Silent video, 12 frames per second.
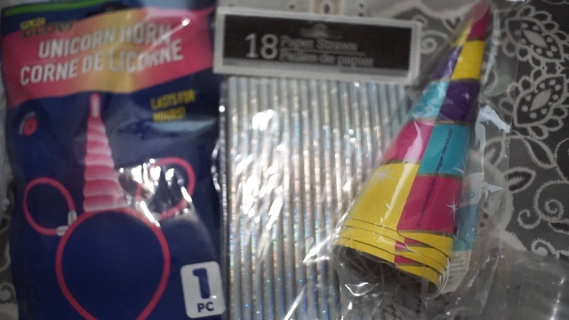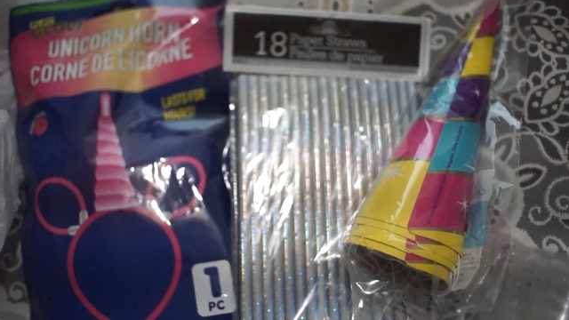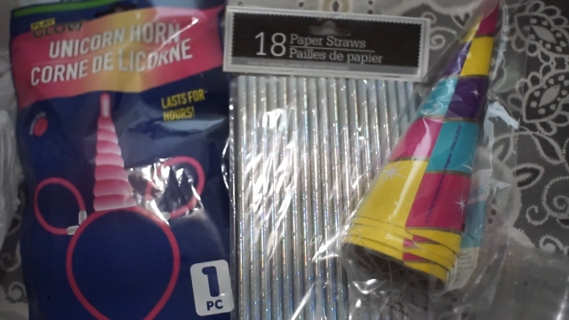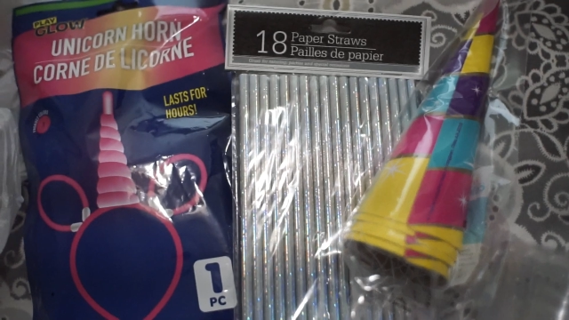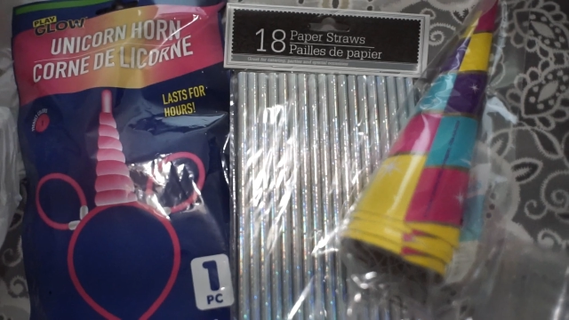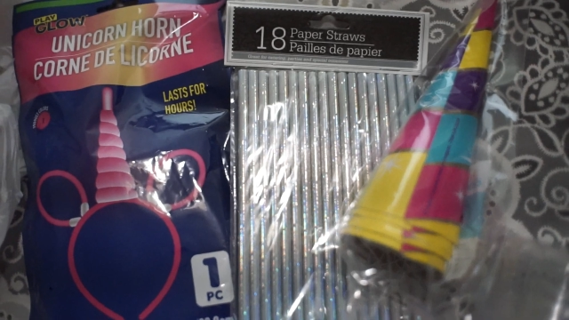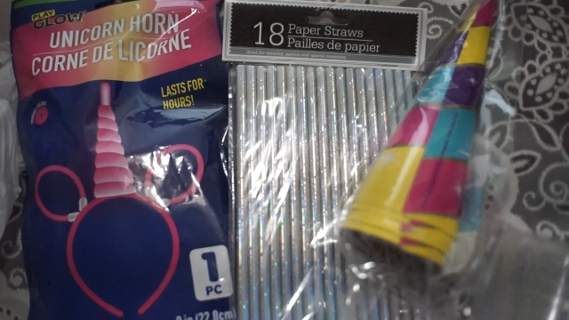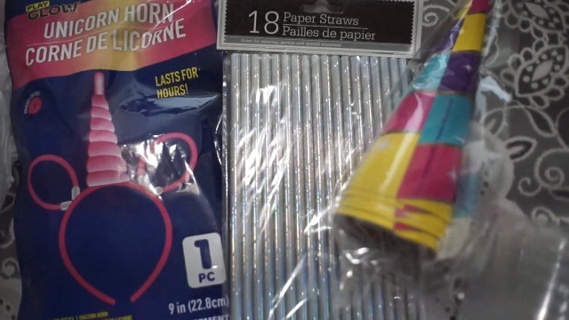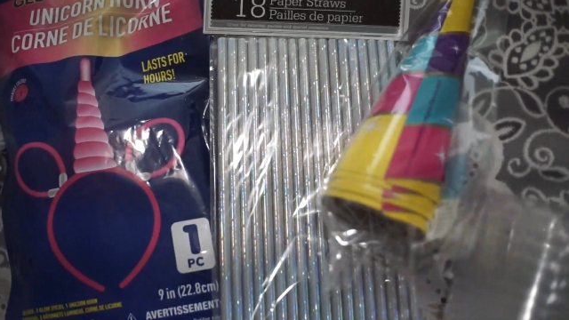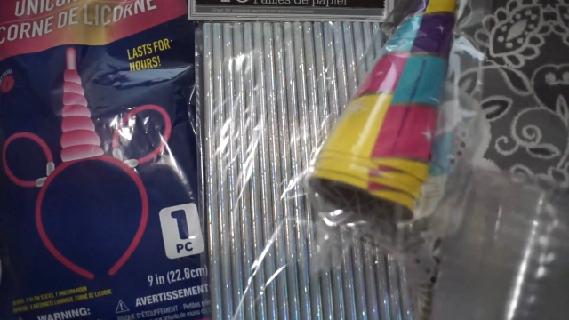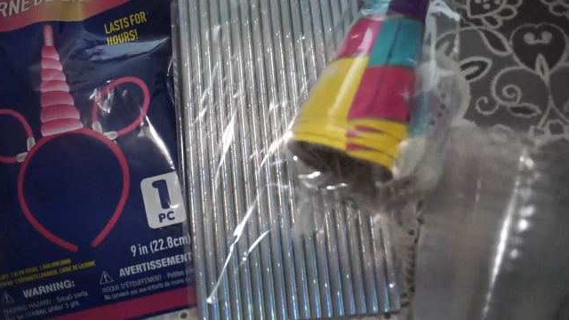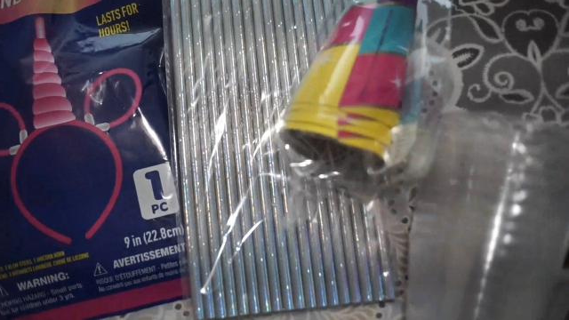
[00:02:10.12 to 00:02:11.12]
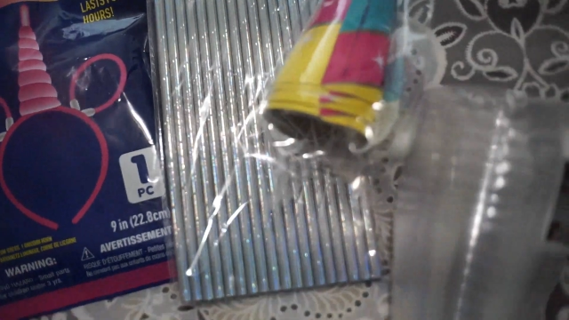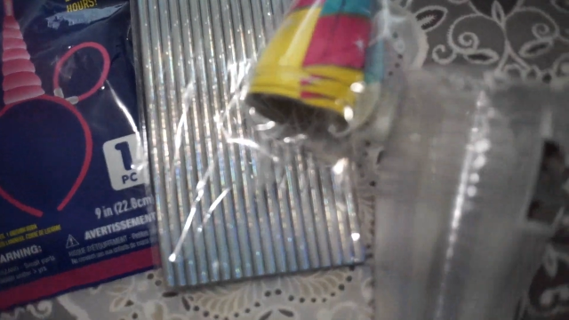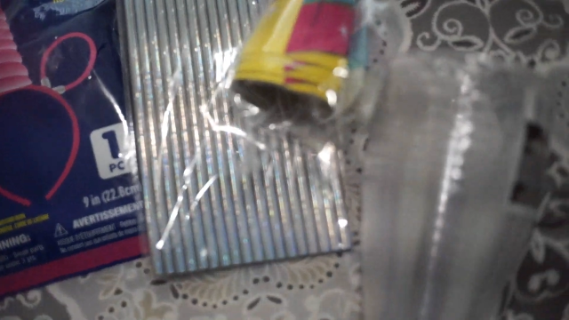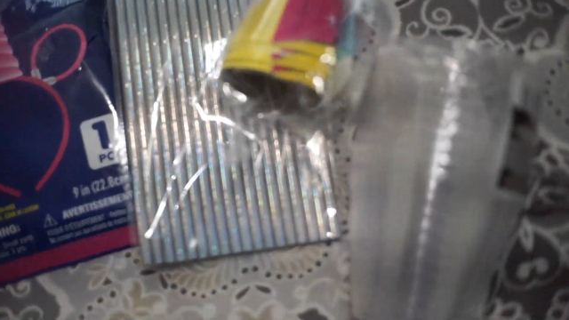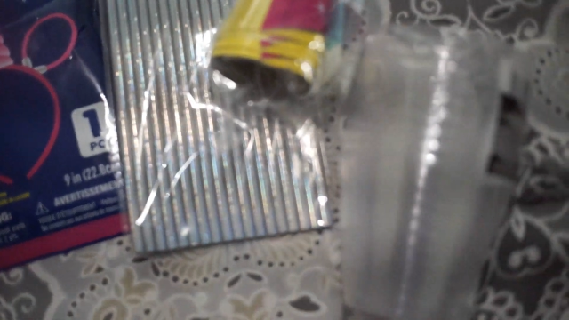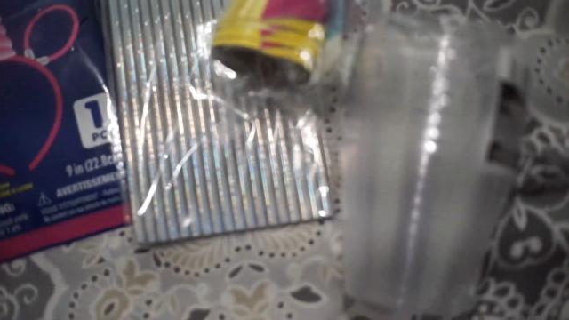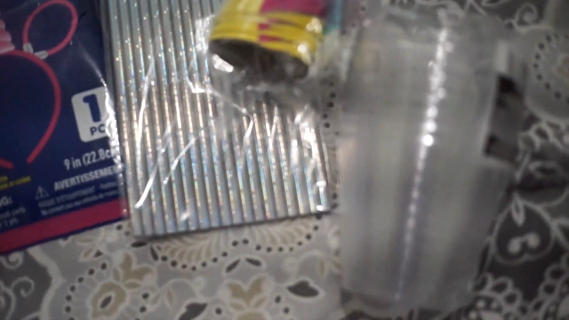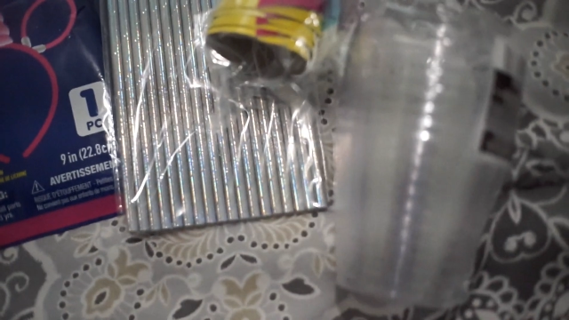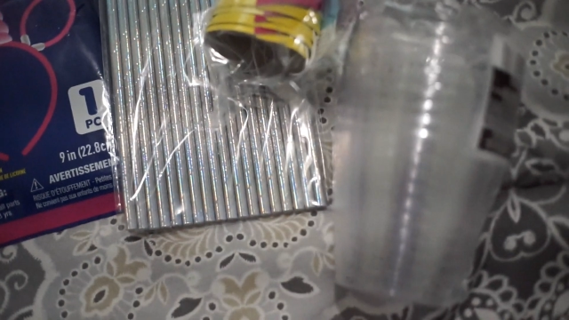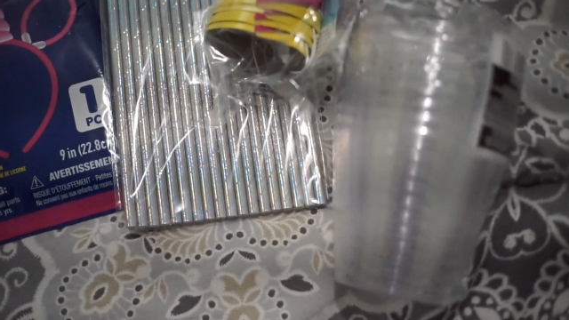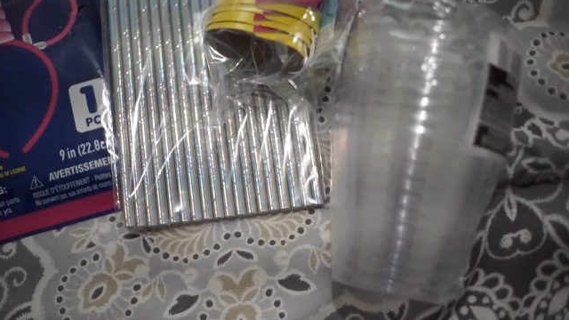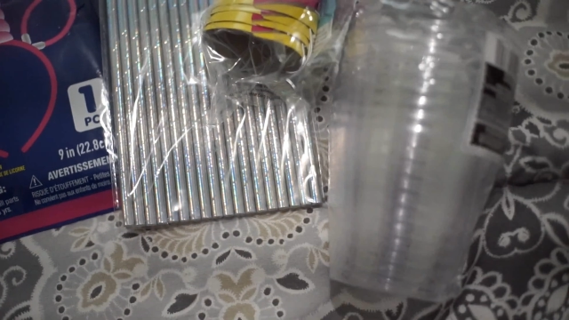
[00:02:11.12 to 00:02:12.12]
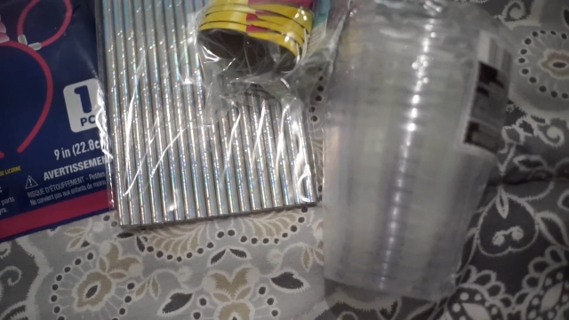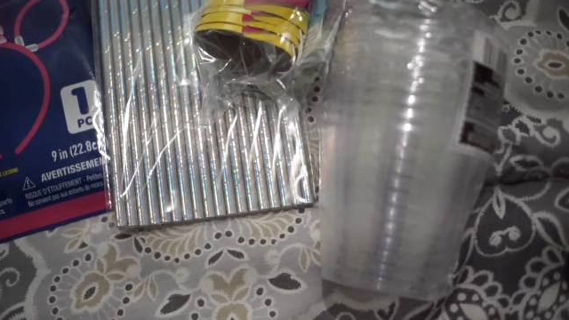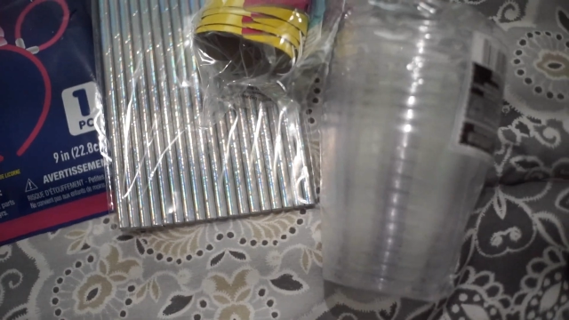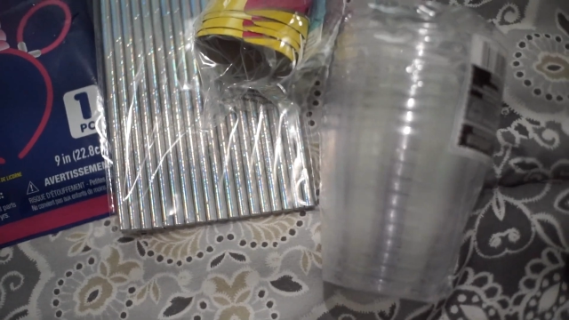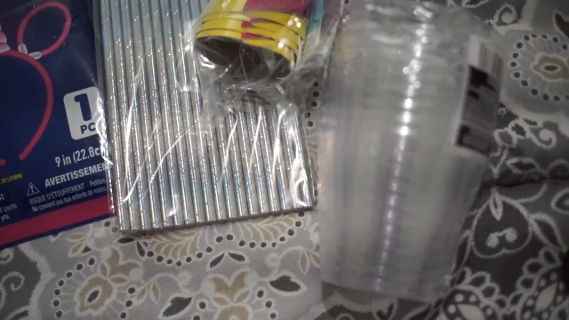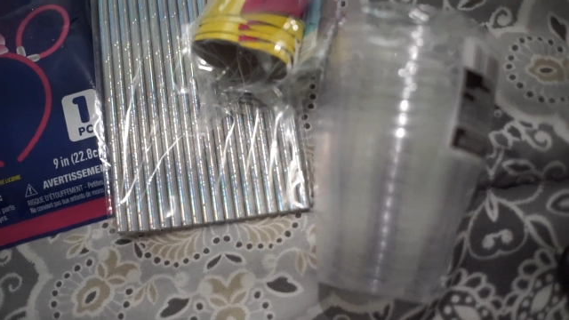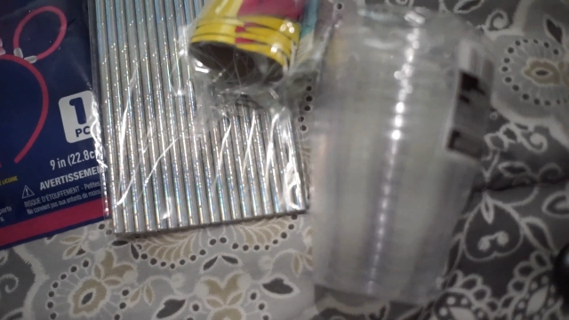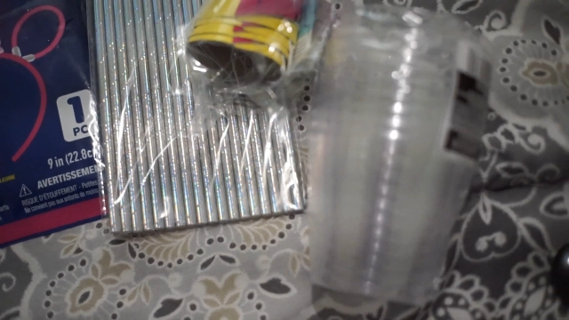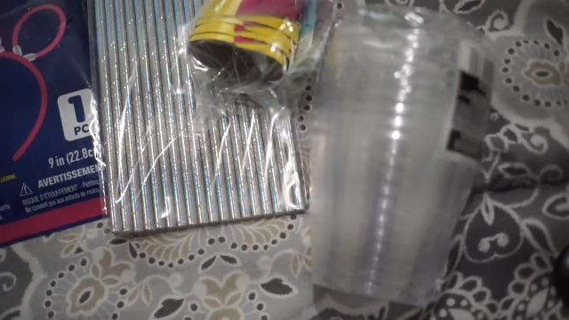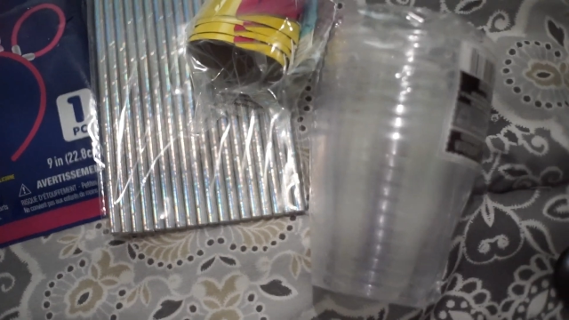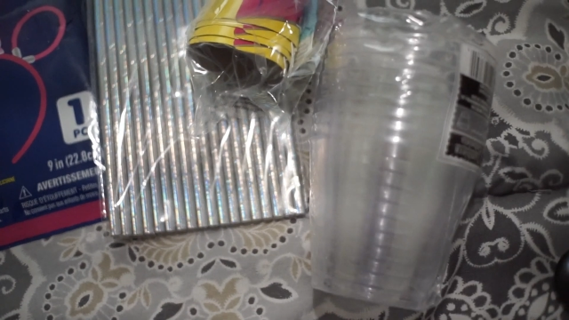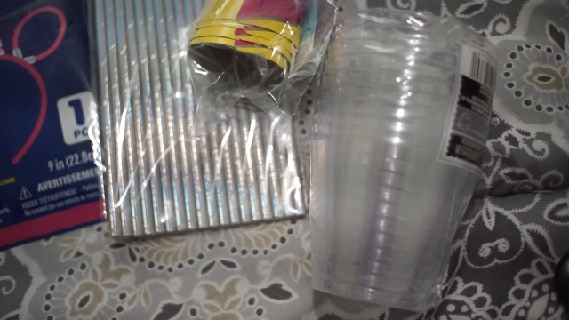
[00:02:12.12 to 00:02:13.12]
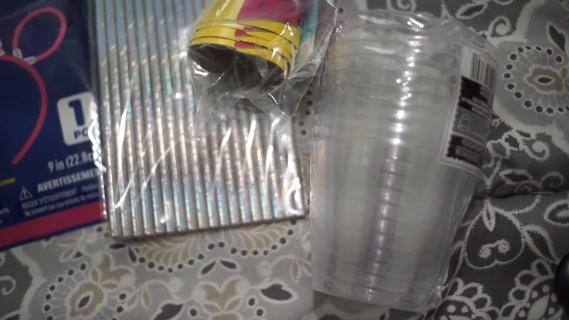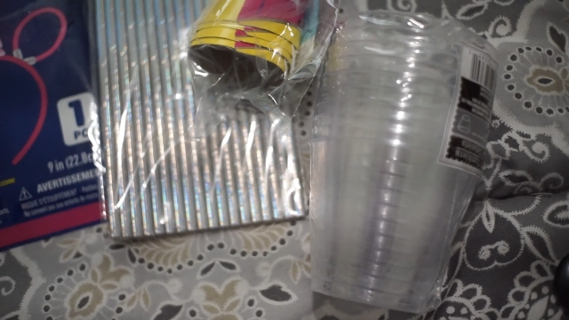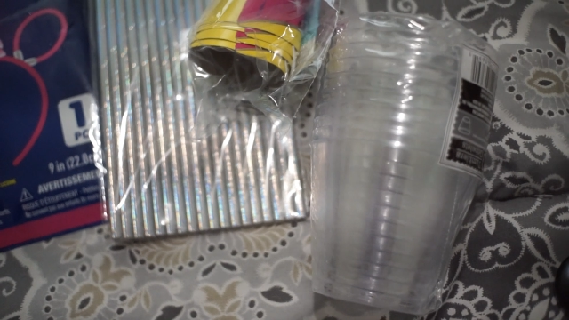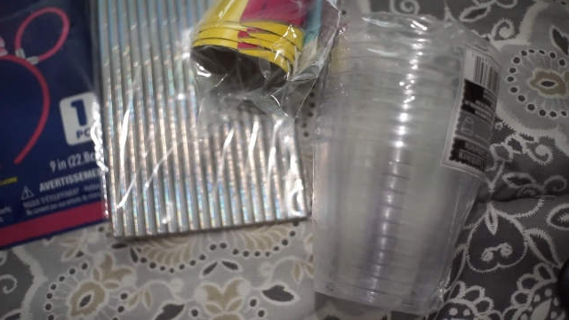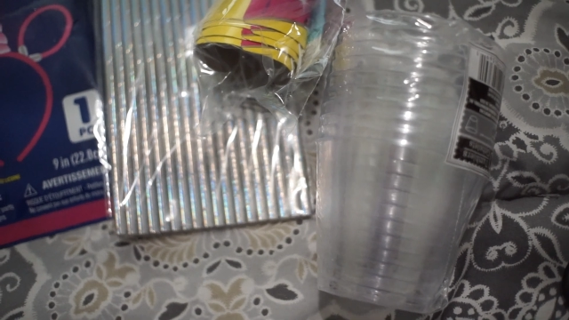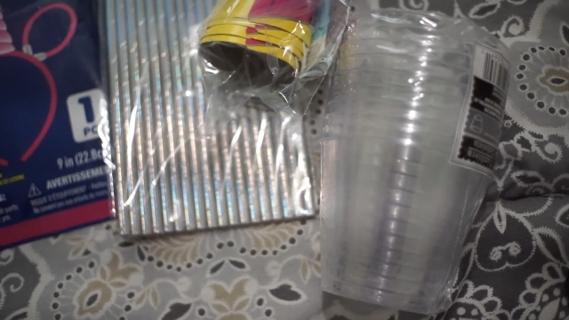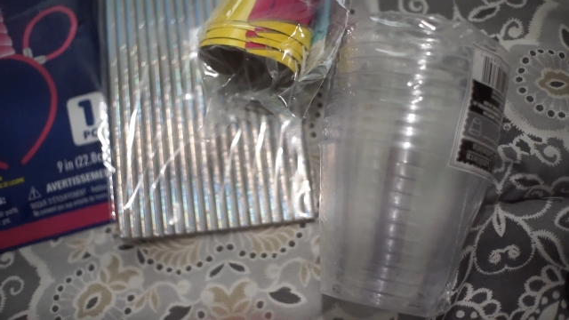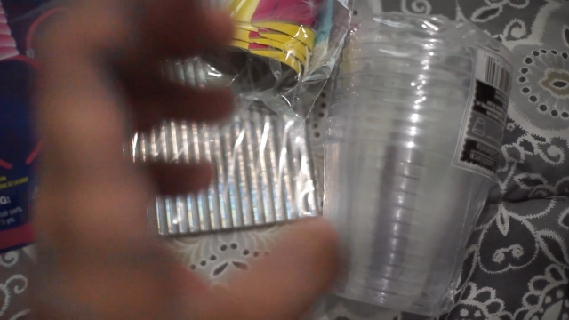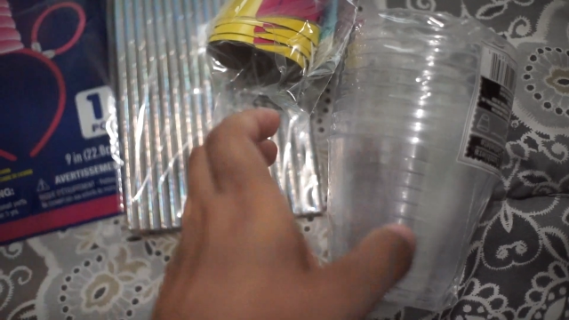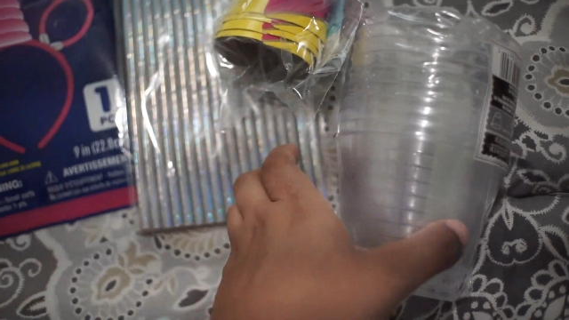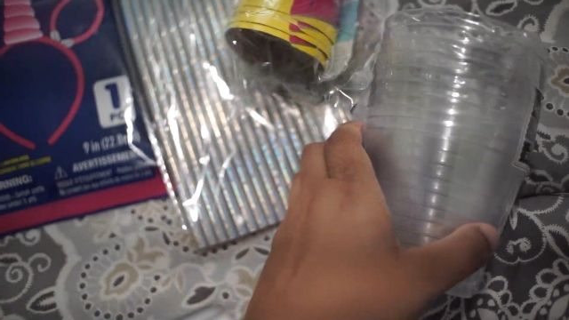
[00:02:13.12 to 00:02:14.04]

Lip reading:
[unreadable: no face in view]